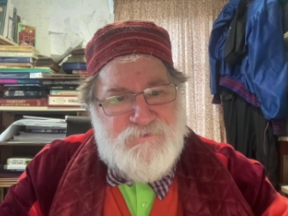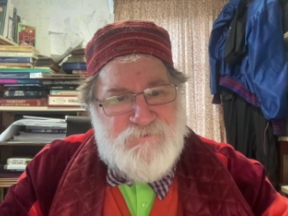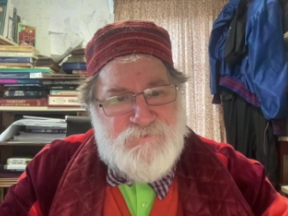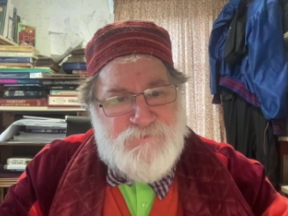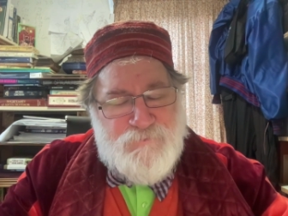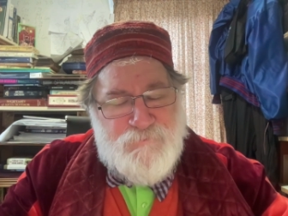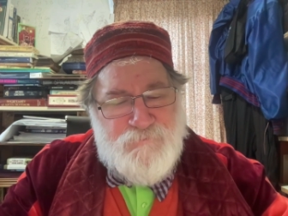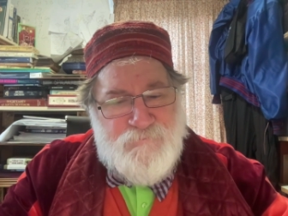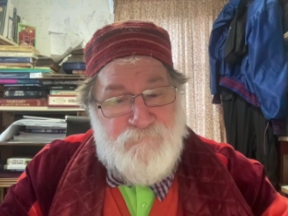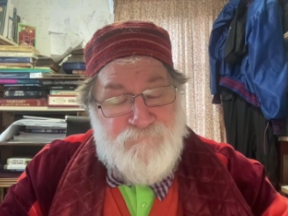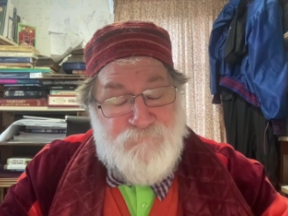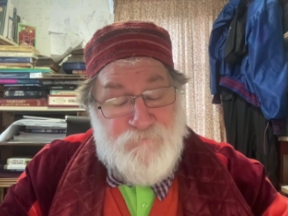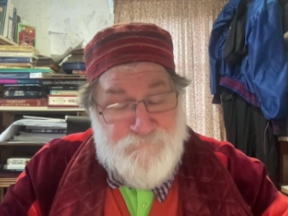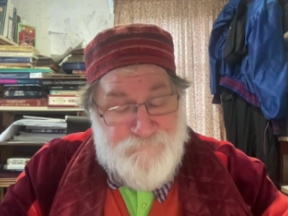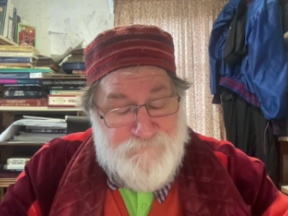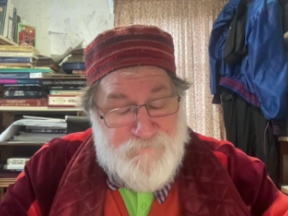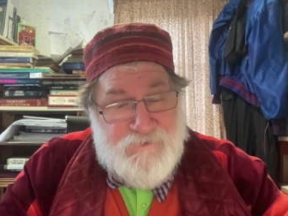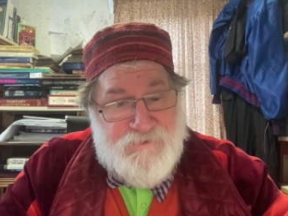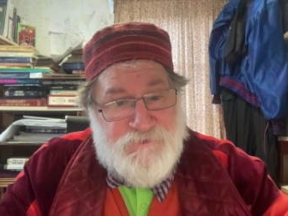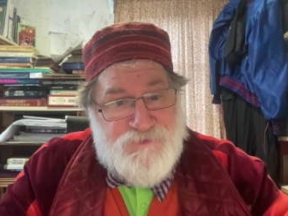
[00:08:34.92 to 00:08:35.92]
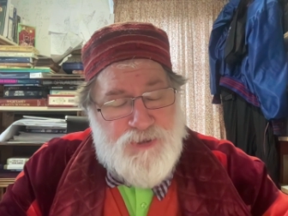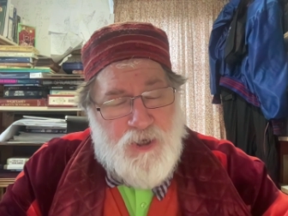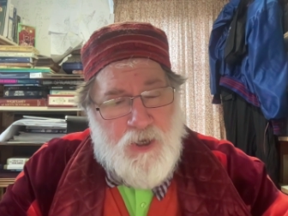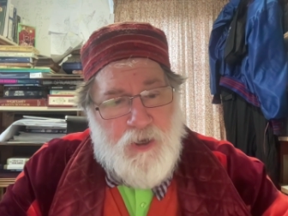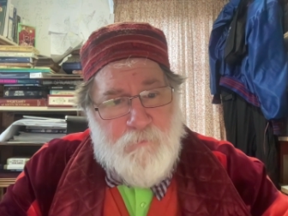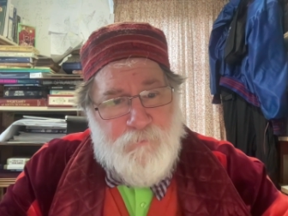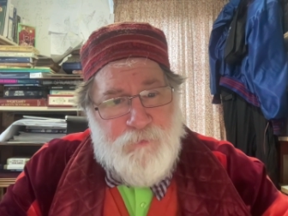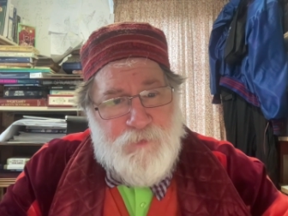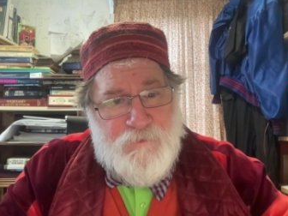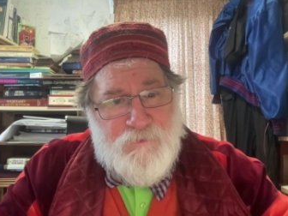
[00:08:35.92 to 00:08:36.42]
to fulfill a
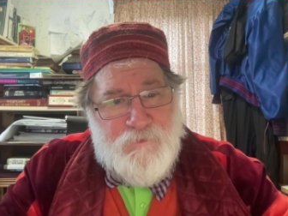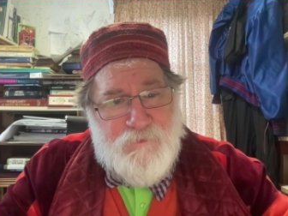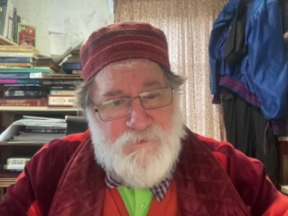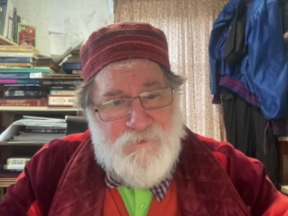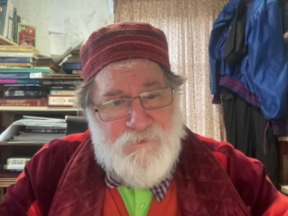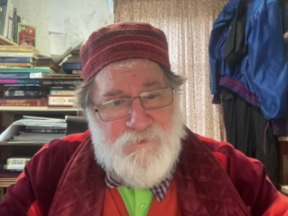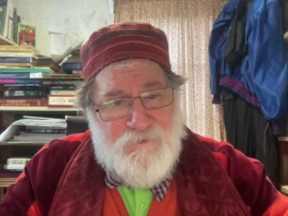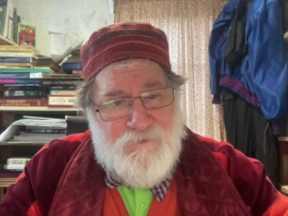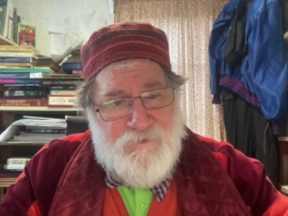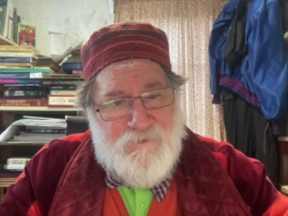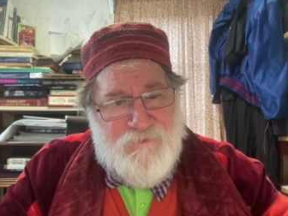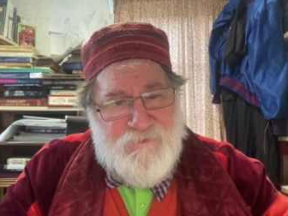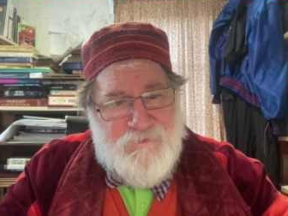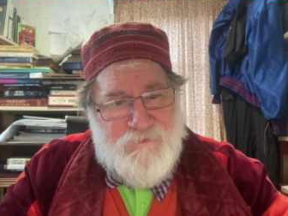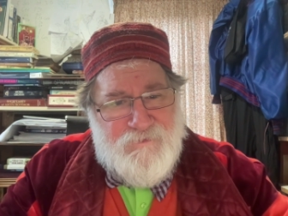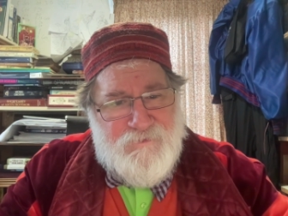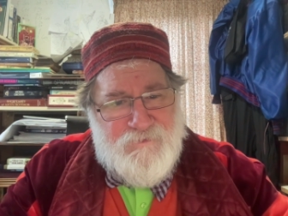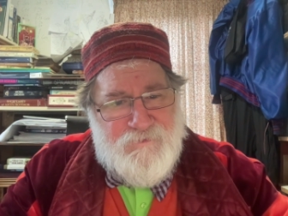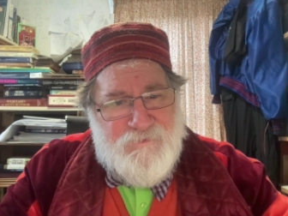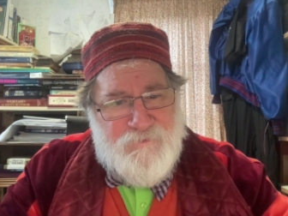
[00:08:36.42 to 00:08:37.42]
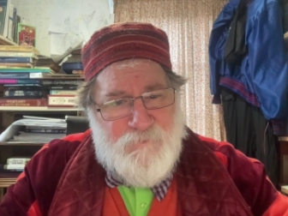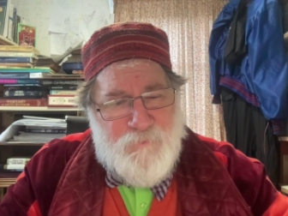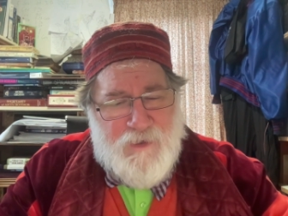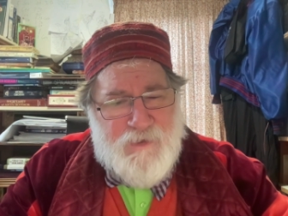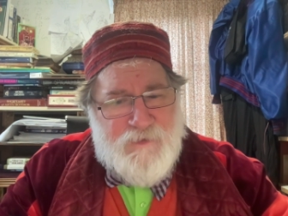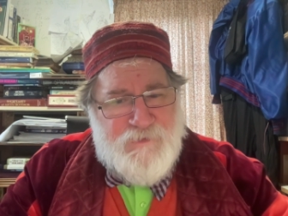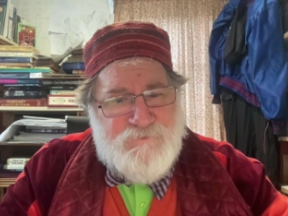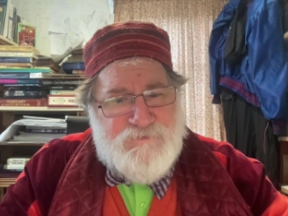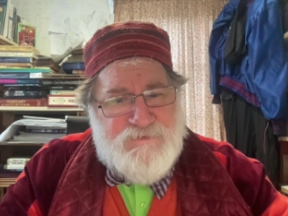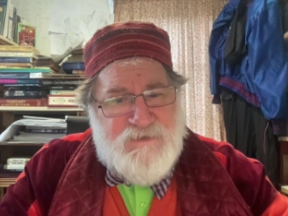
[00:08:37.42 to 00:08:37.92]
job? Why
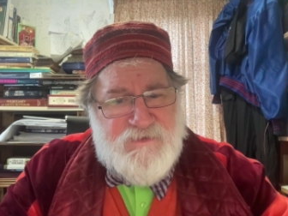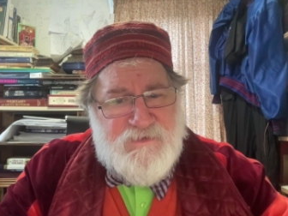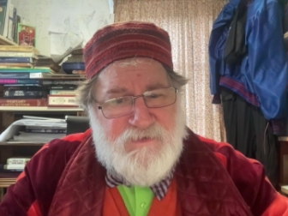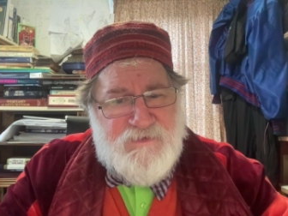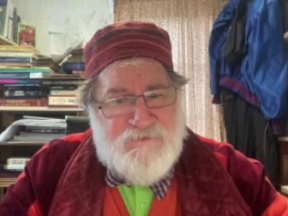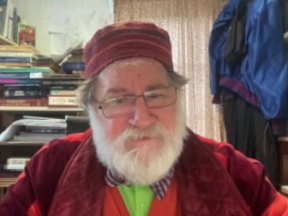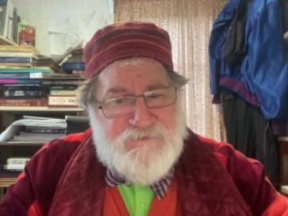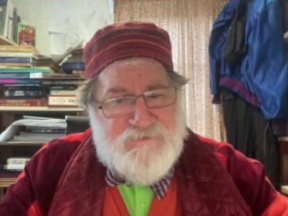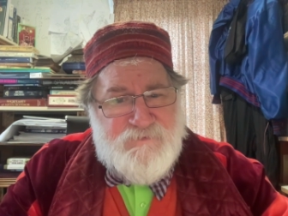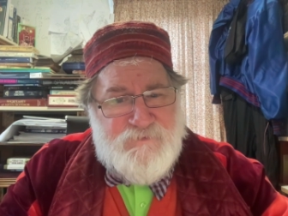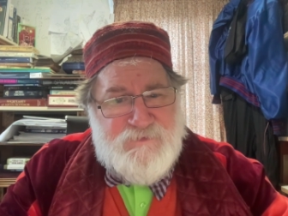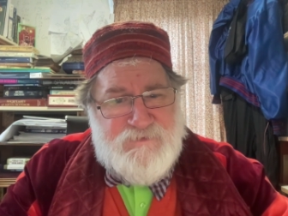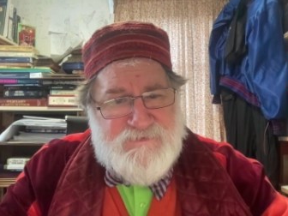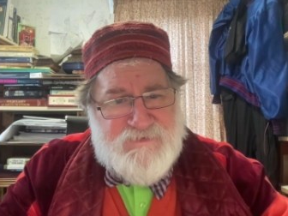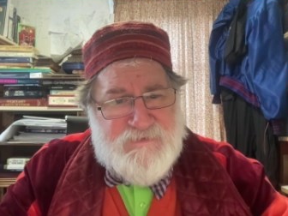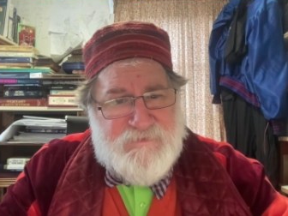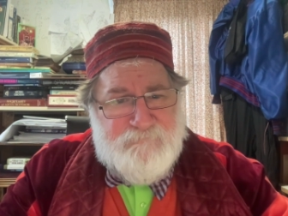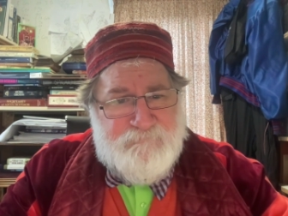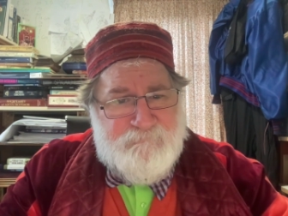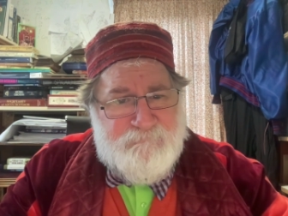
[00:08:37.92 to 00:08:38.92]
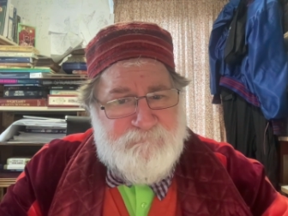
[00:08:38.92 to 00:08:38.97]
are you taking it so easy?